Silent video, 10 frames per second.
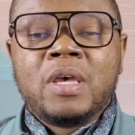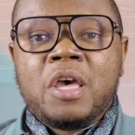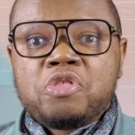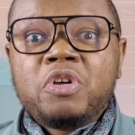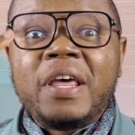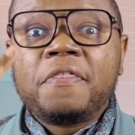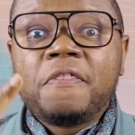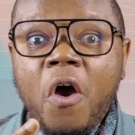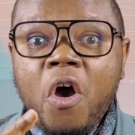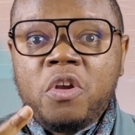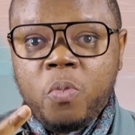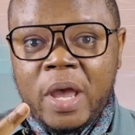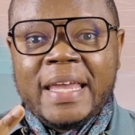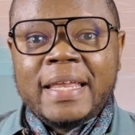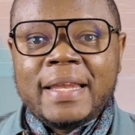So the third
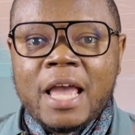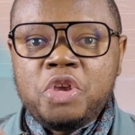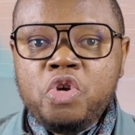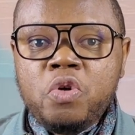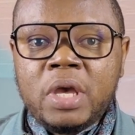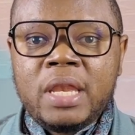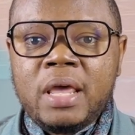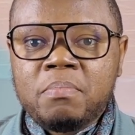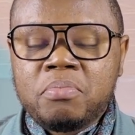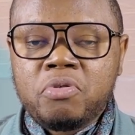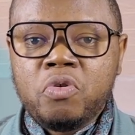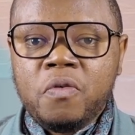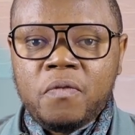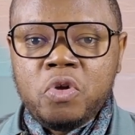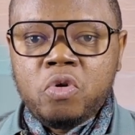way that you can
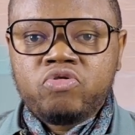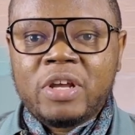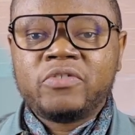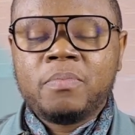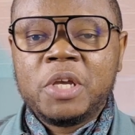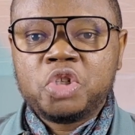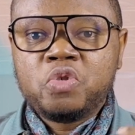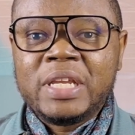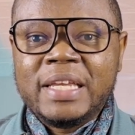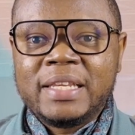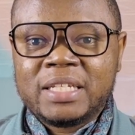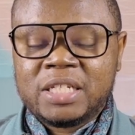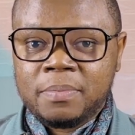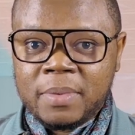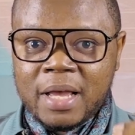improve your transformational
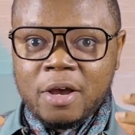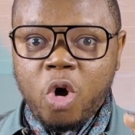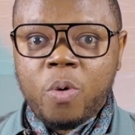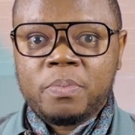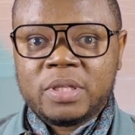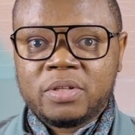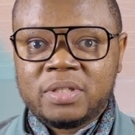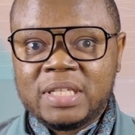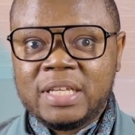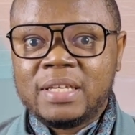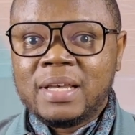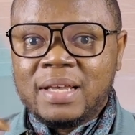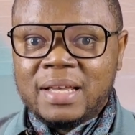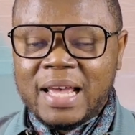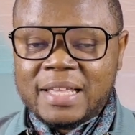leadership competency
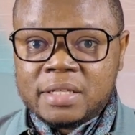is